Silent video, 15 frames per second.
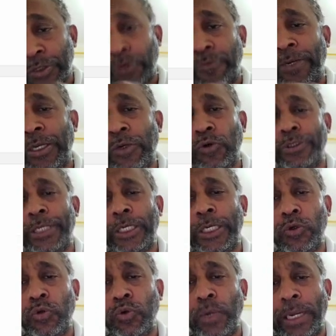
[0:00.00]
So we don't need
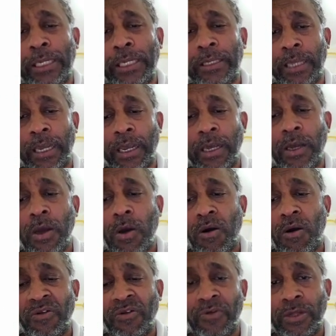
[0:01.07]
to do anything
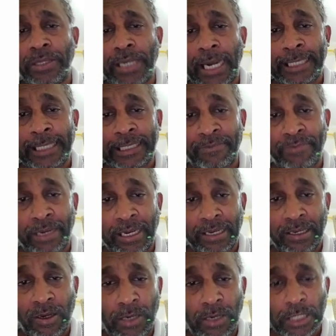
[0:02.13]
on the item A.
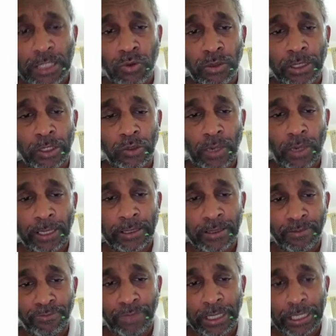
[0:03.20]
Now let's look into
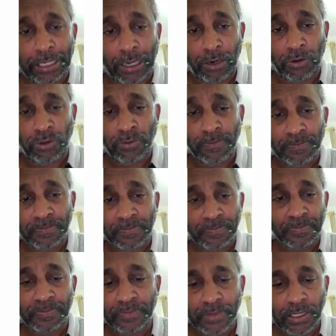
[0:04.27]
item B now.
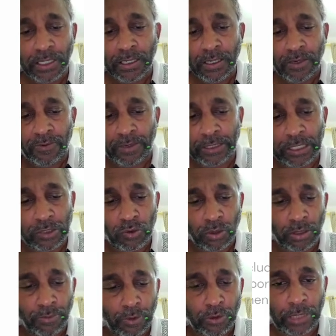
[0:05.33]
What they talk
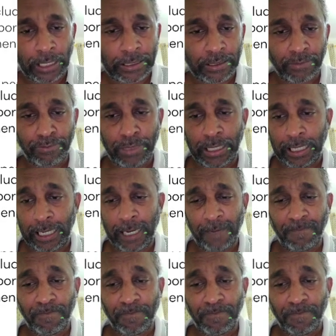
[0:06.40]
about item B,